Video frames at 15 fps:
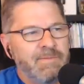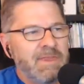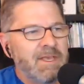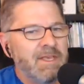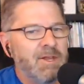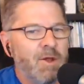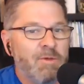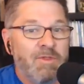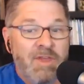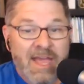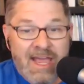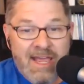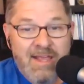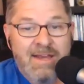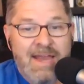
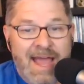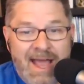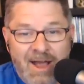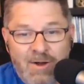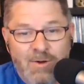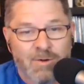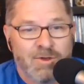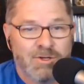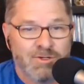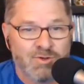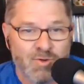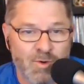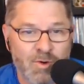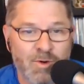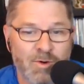they now
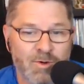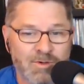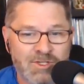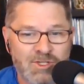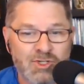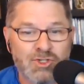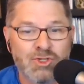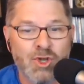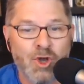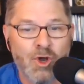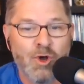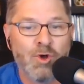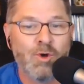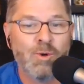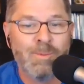control
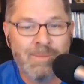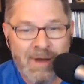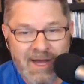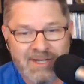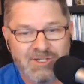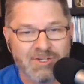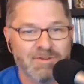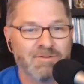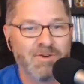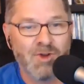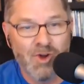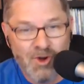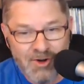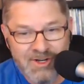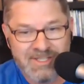so much of
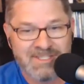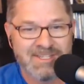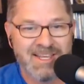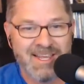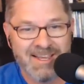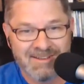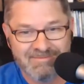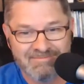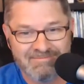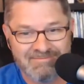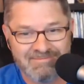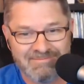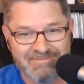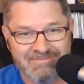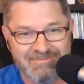currency,
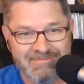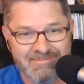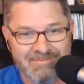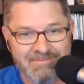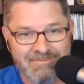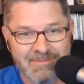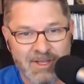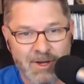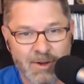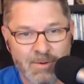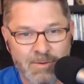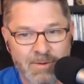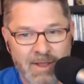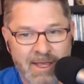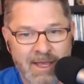
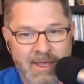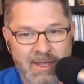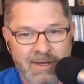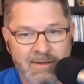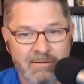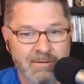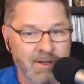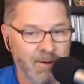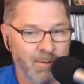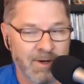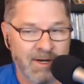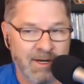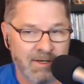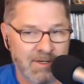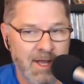and, we're
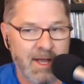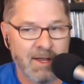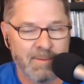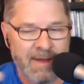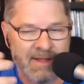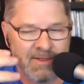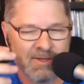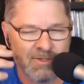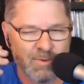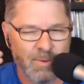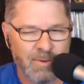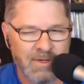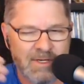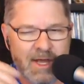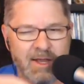going to talk about this when
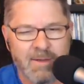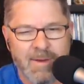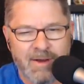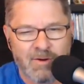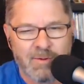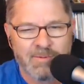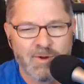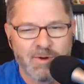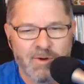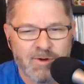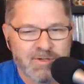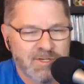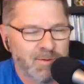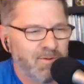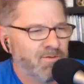we talk about
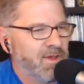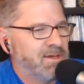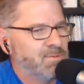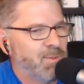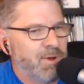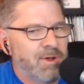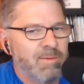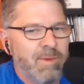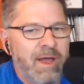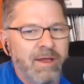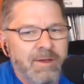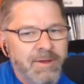cryptocurrency with Facebook. But,